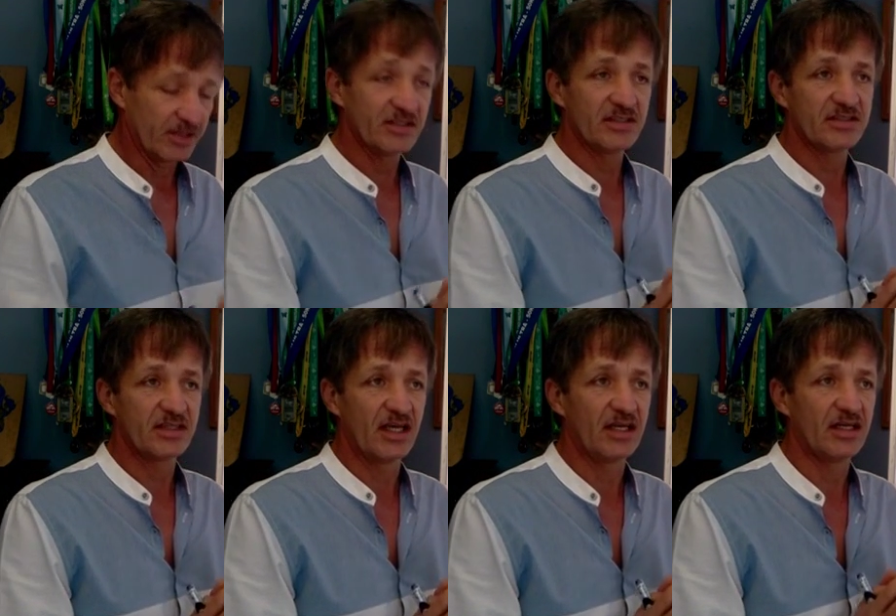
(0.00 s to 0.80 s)

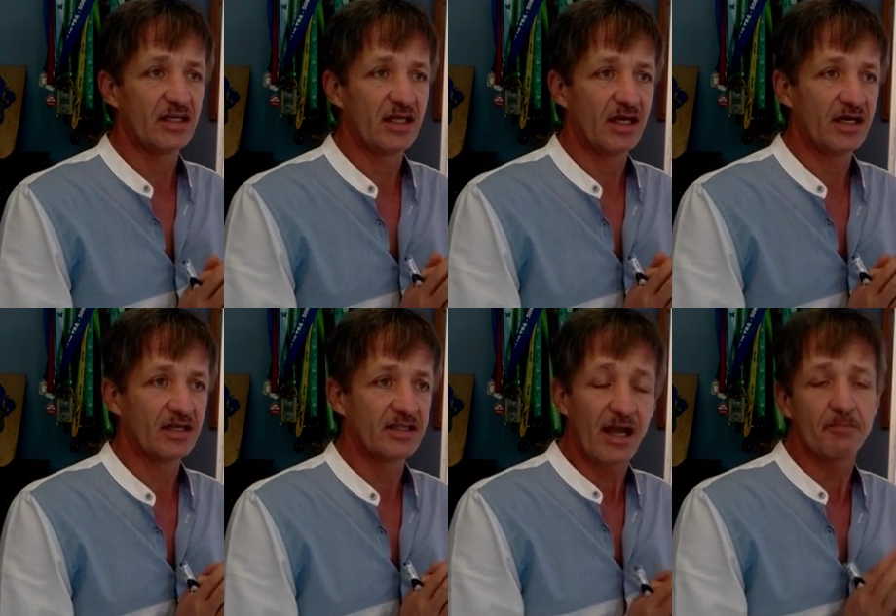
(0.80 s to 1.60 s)
business in
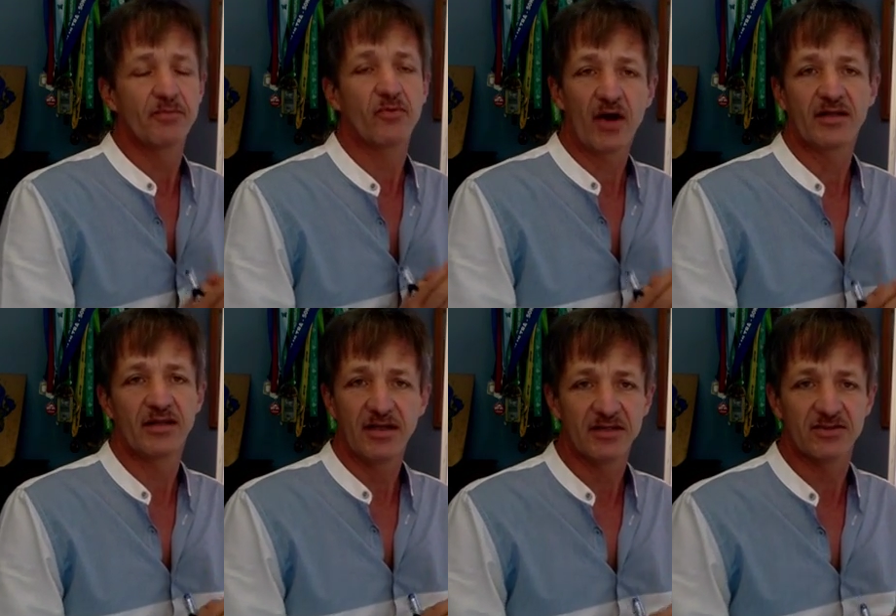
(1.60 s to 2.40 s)
the
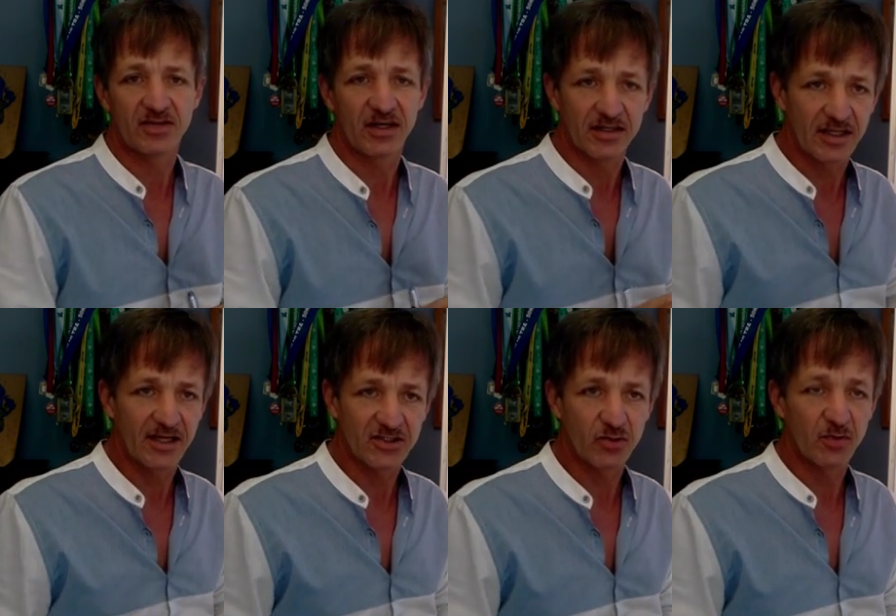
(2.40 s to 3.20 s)
typewriter industry in the
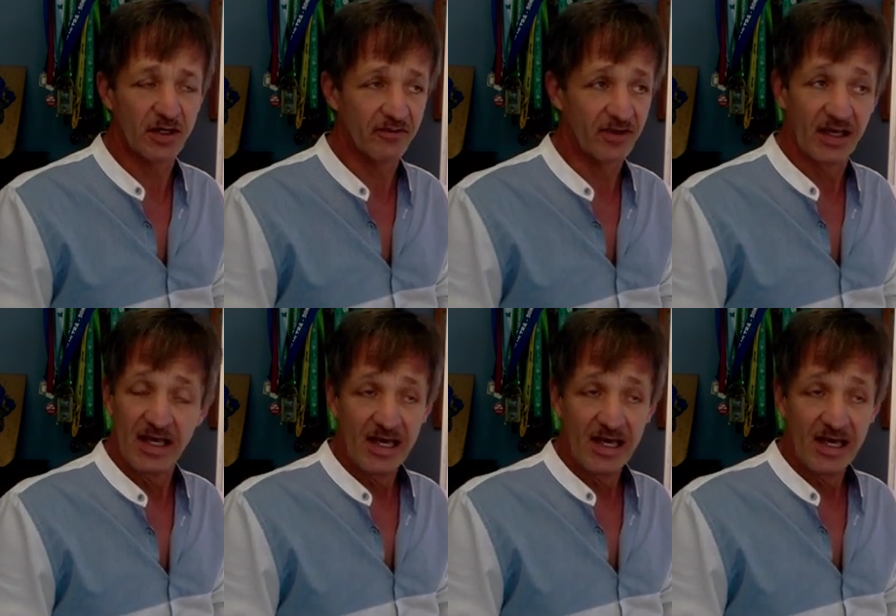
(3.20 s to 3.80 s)
days that we're living,